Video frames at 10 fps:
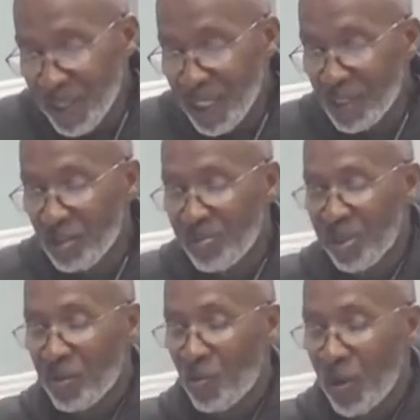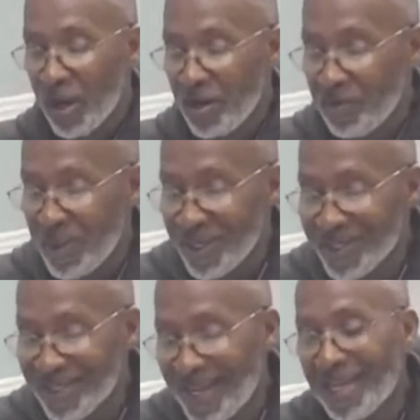need to be aware of their
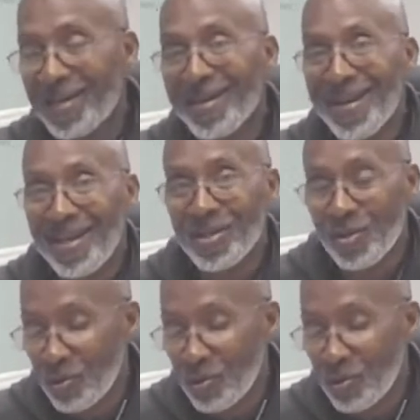psychological